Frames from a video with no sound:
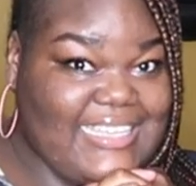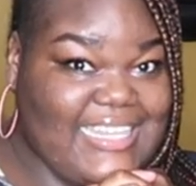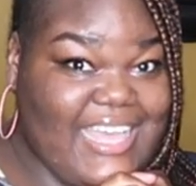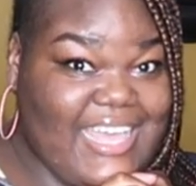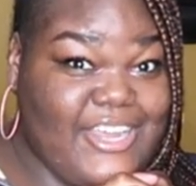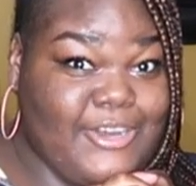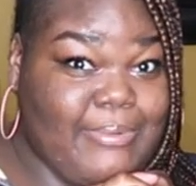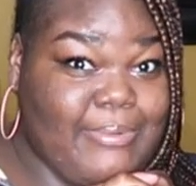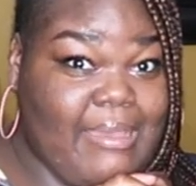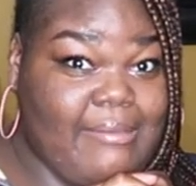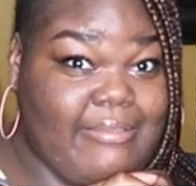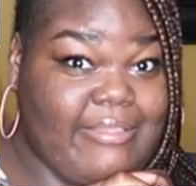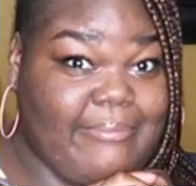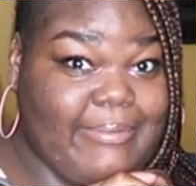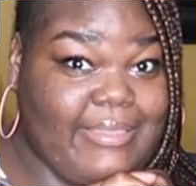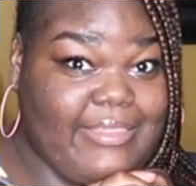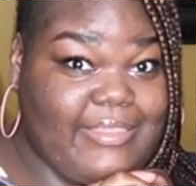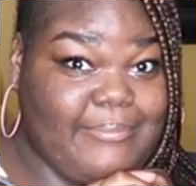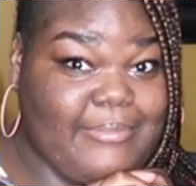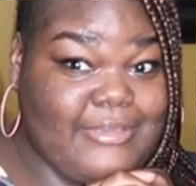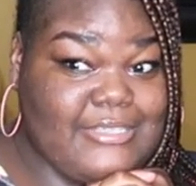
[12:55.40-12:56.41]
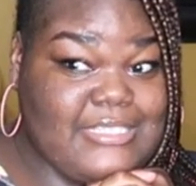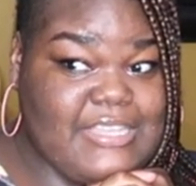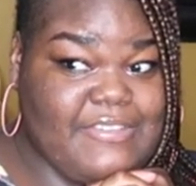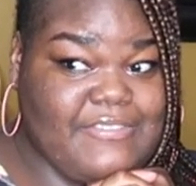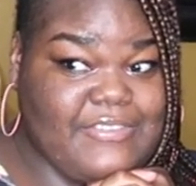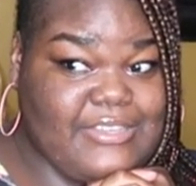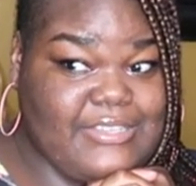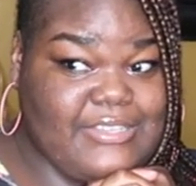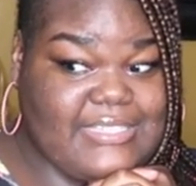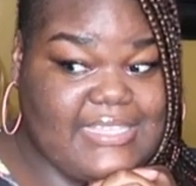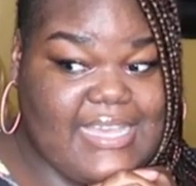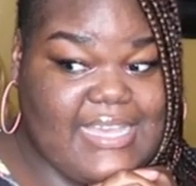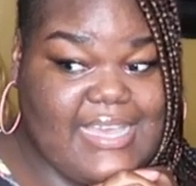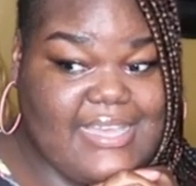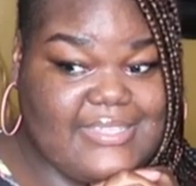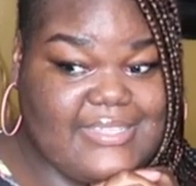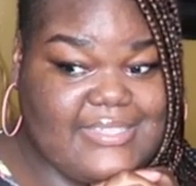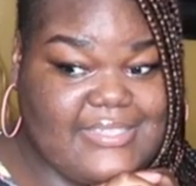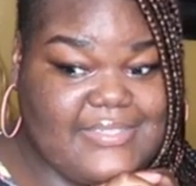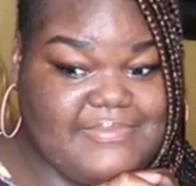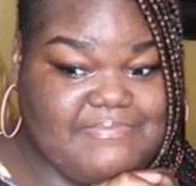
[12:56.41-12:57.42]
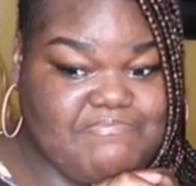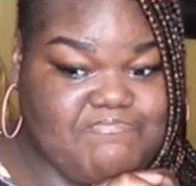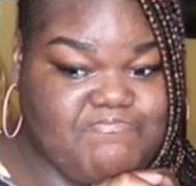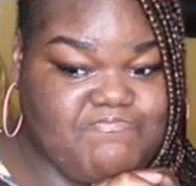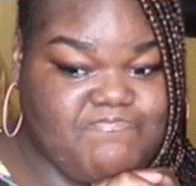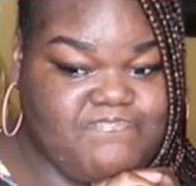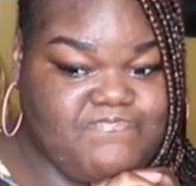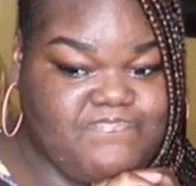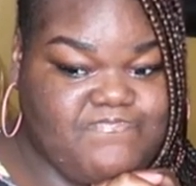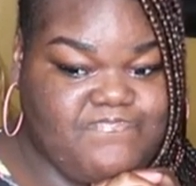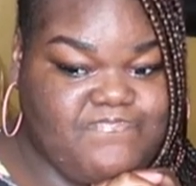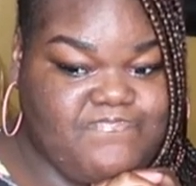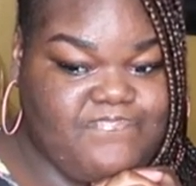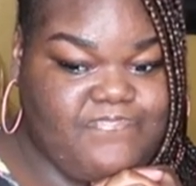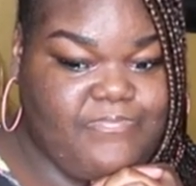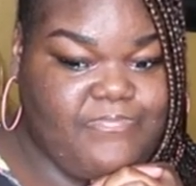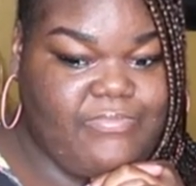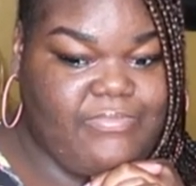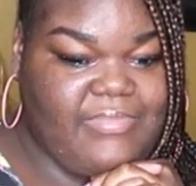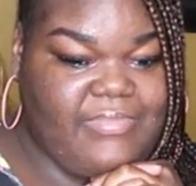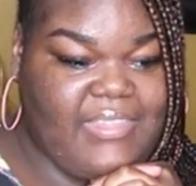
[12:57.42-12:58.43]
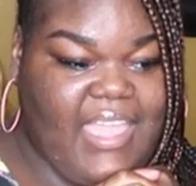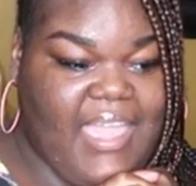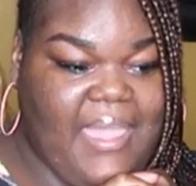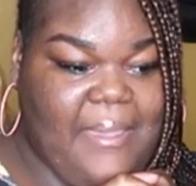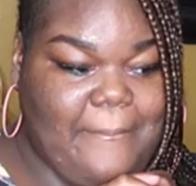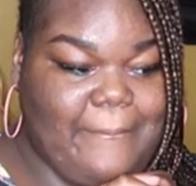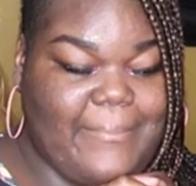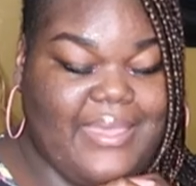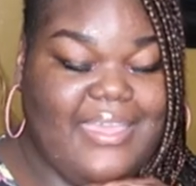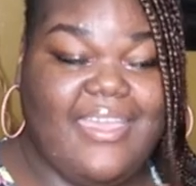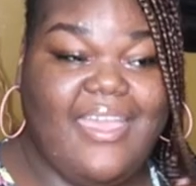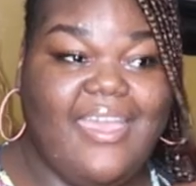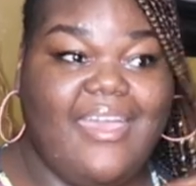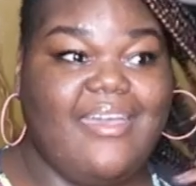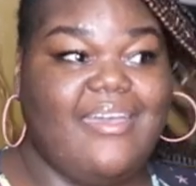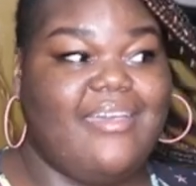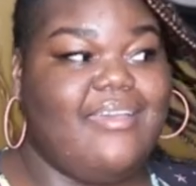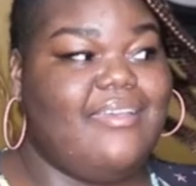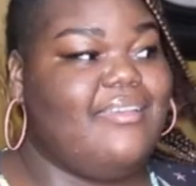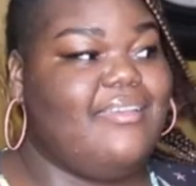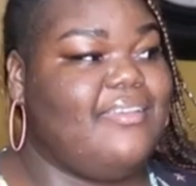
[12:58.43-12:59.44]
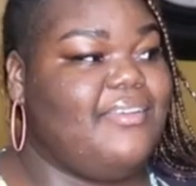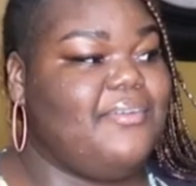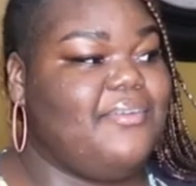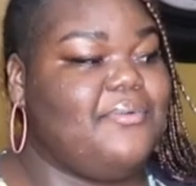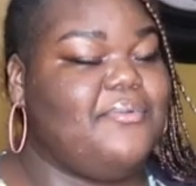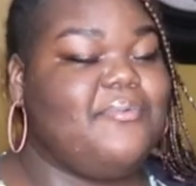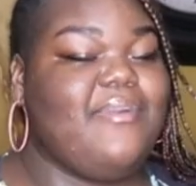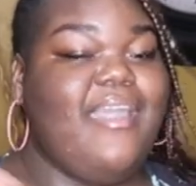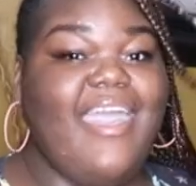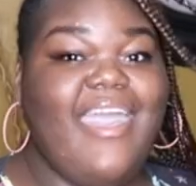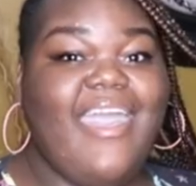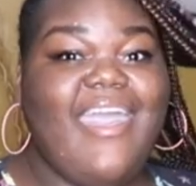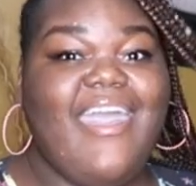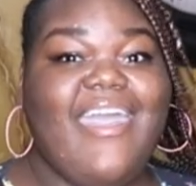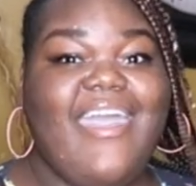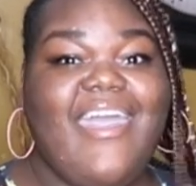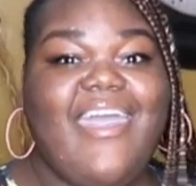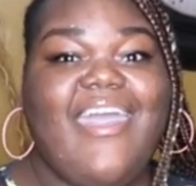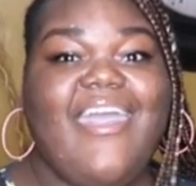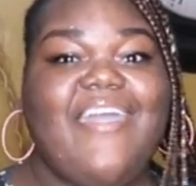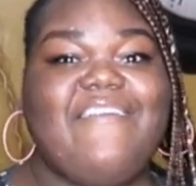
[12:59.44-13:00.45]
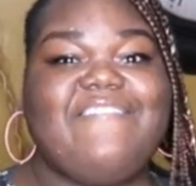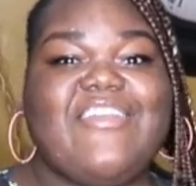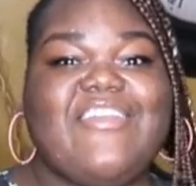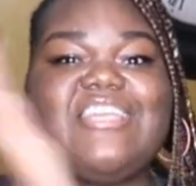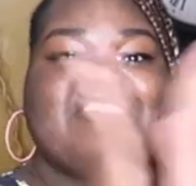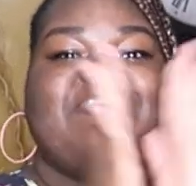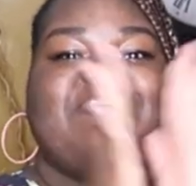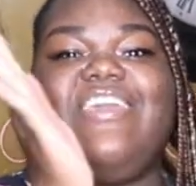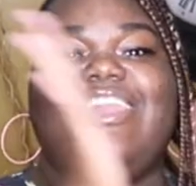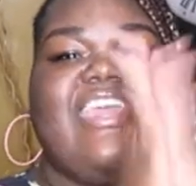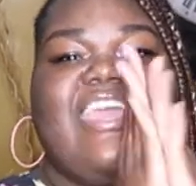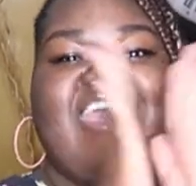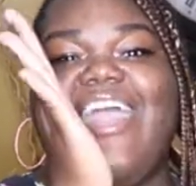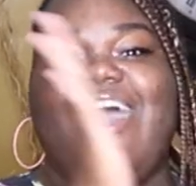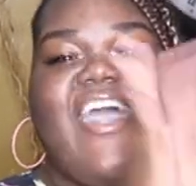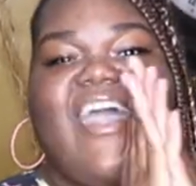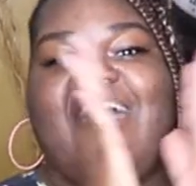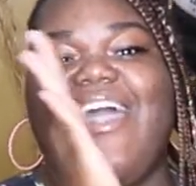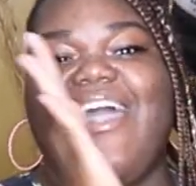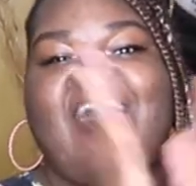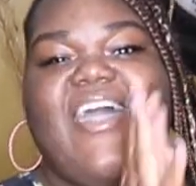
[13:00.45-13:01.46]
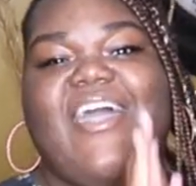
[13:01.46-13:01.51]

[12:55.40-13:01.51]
that'll probably be the most difficult task but yeah wow first video